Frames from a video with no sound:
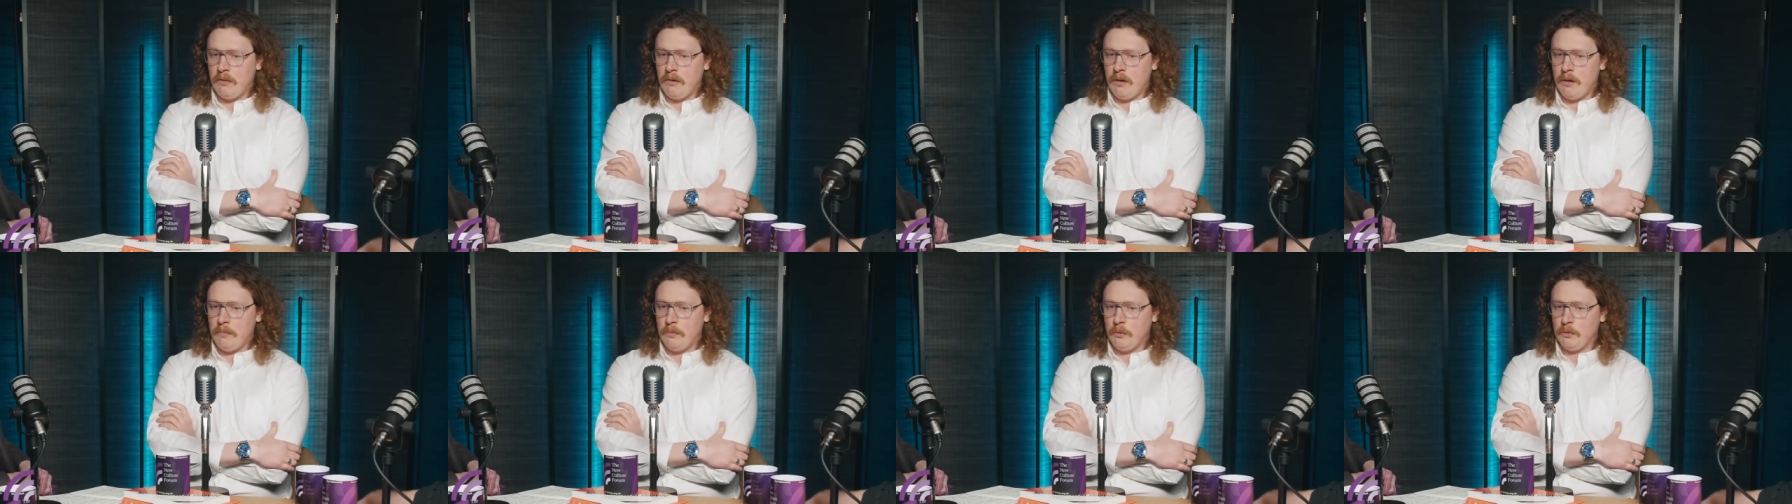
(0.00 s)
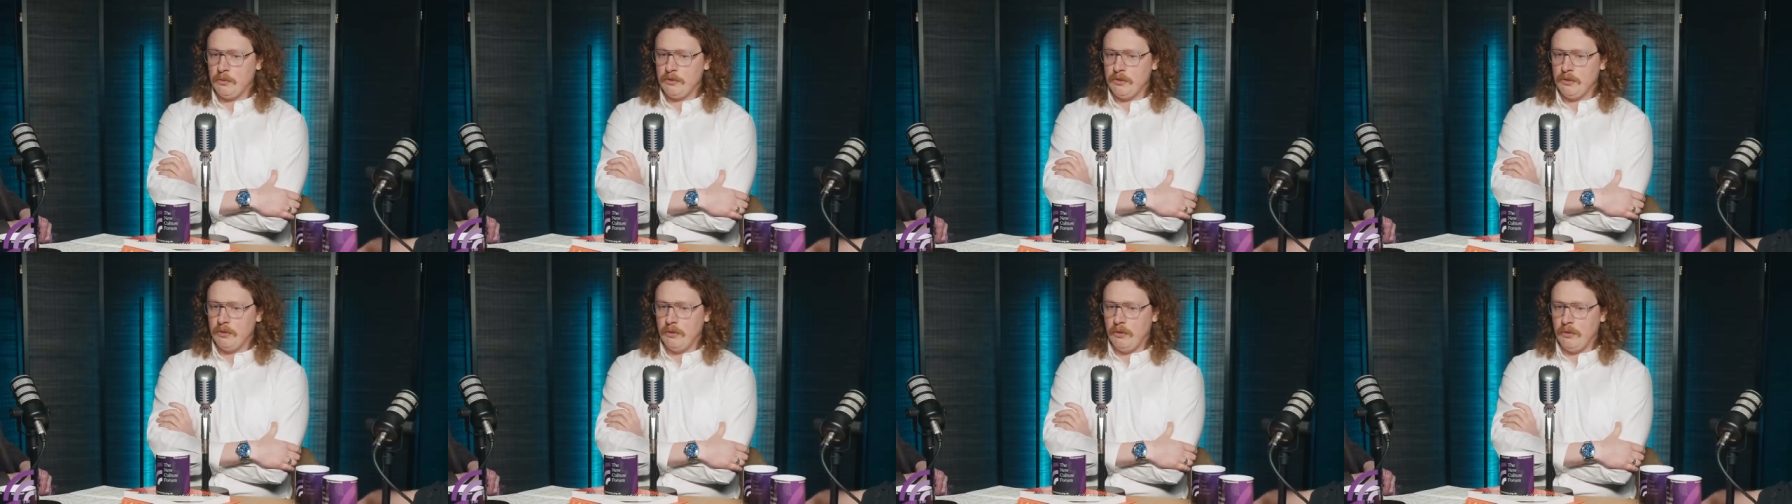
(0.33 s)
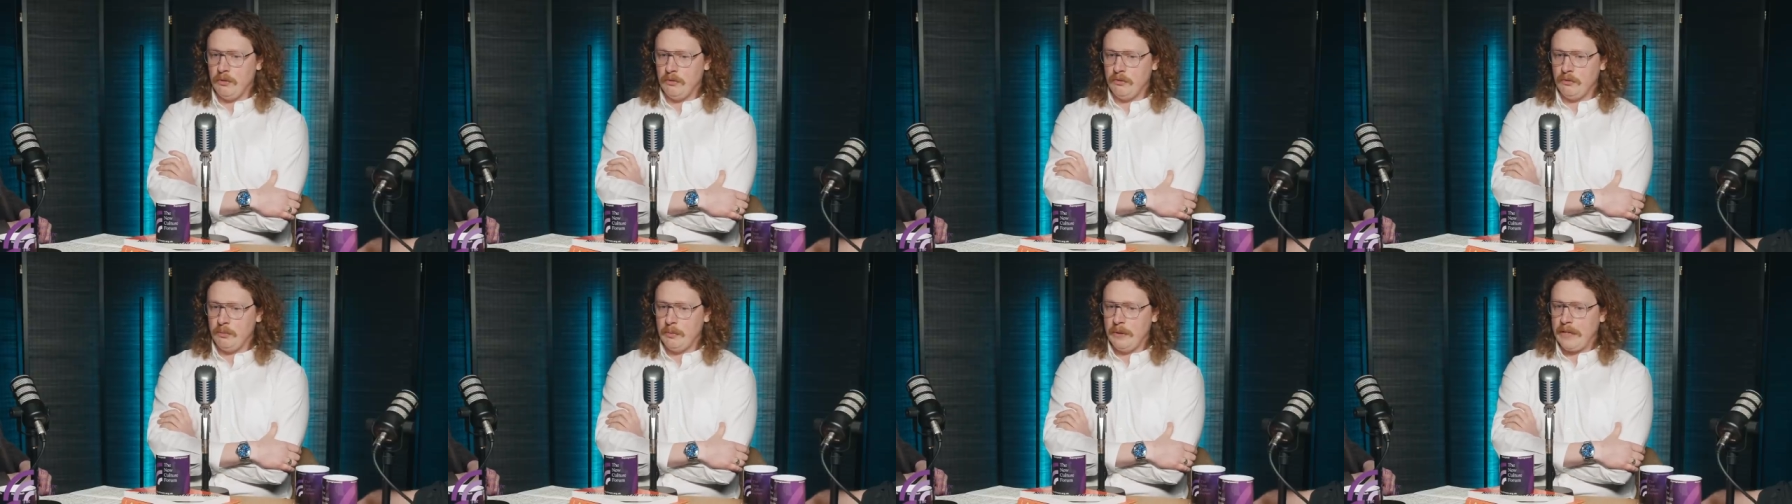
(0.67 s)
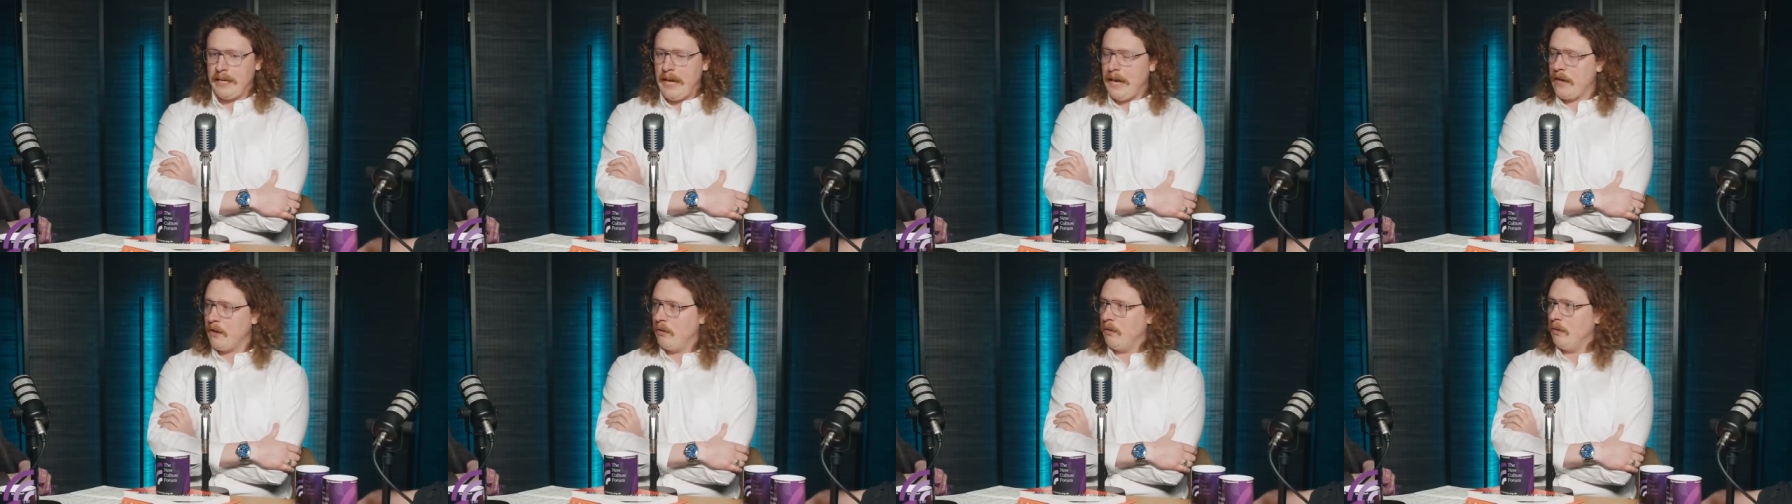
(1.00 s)
abortion laws, we
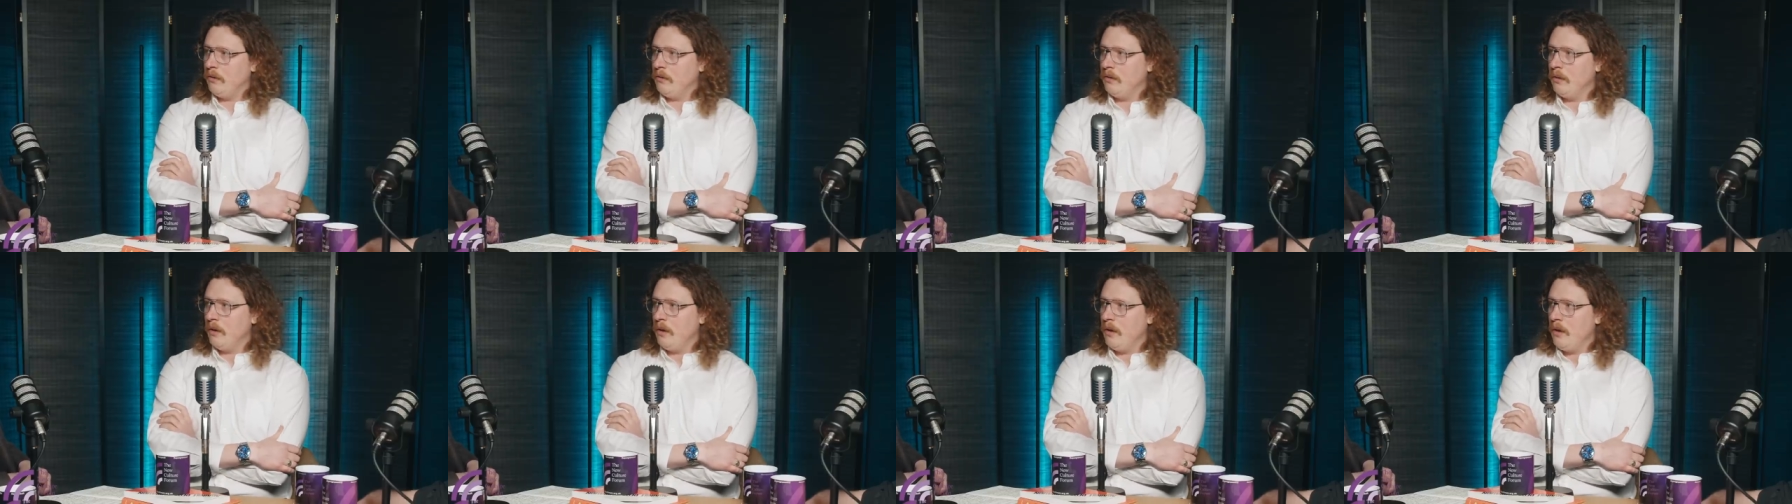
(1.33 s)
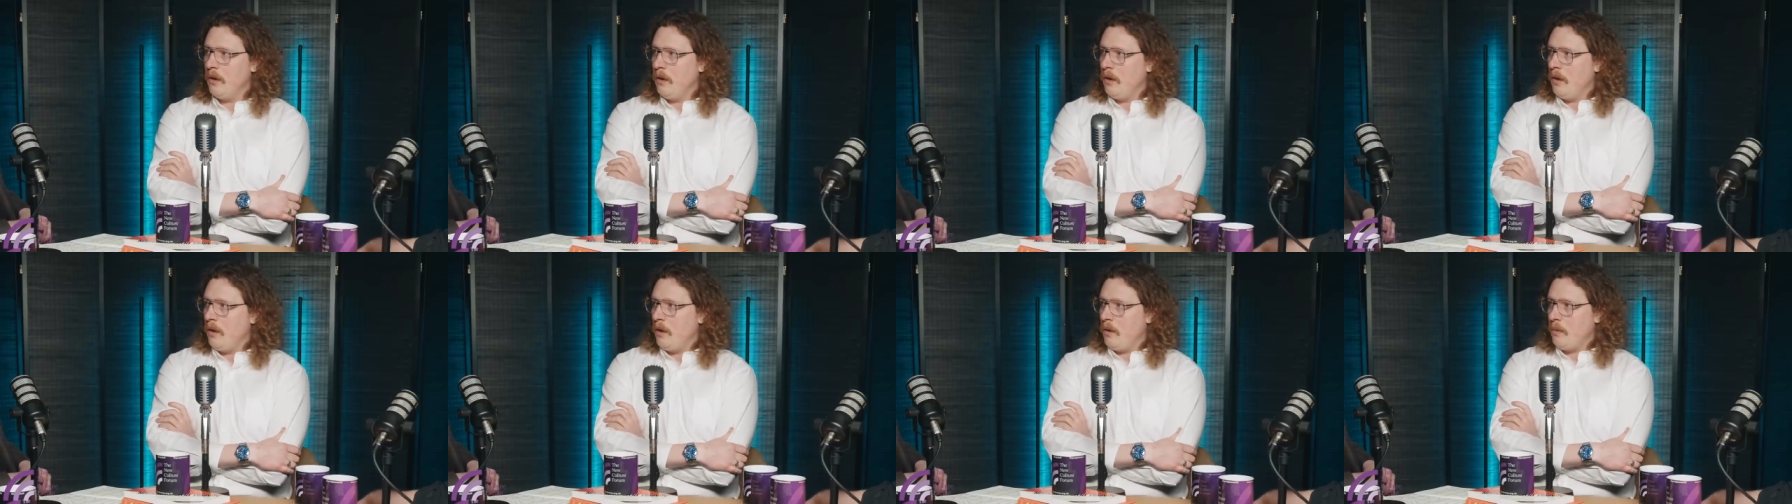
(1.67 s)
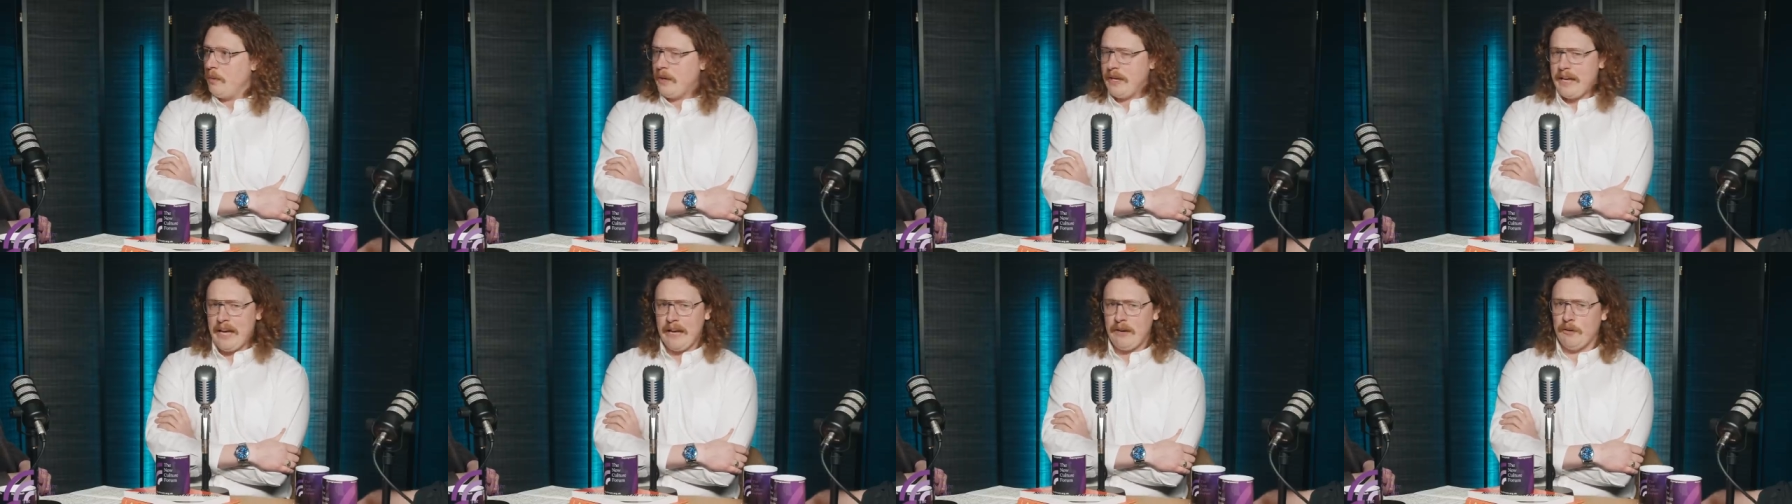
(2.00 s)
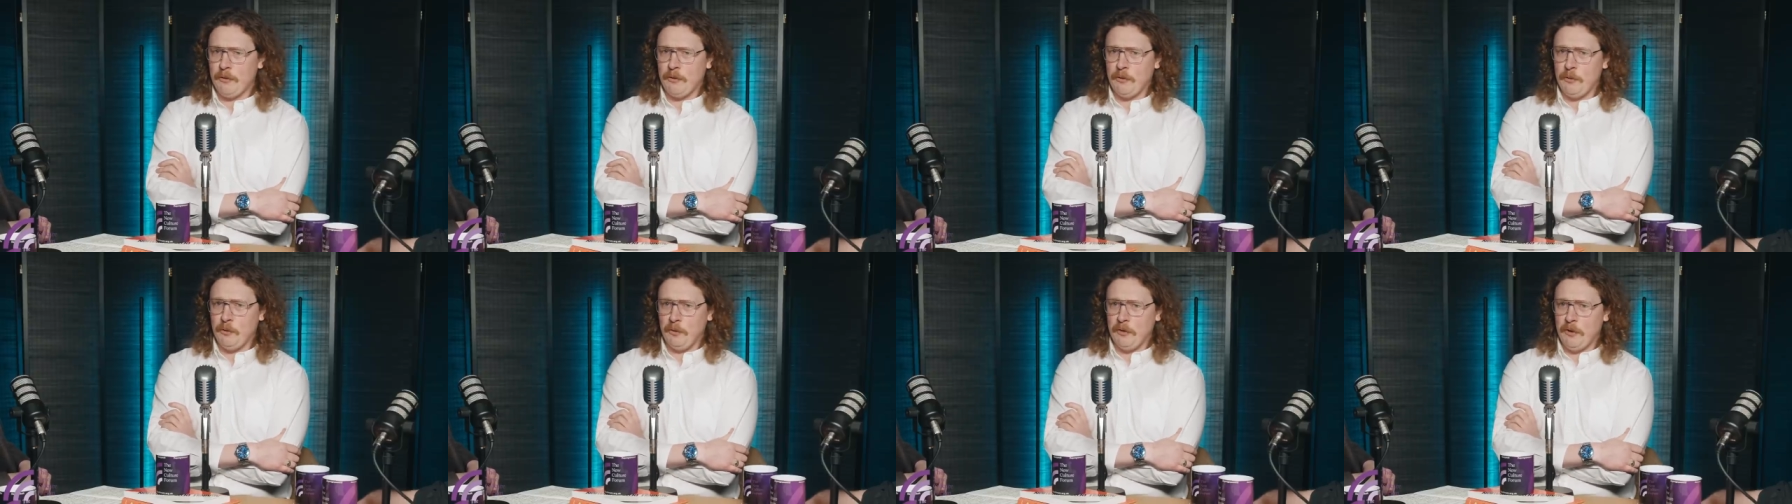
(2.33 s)
cannot we
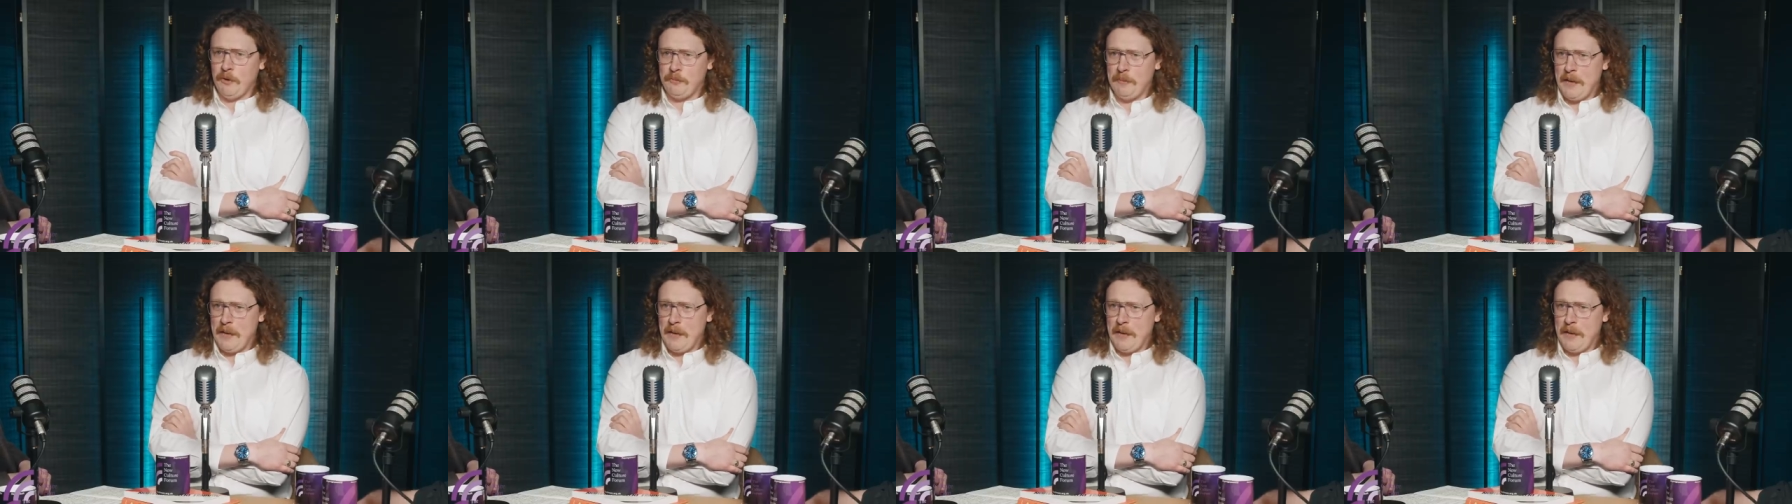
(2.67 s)
cannot call those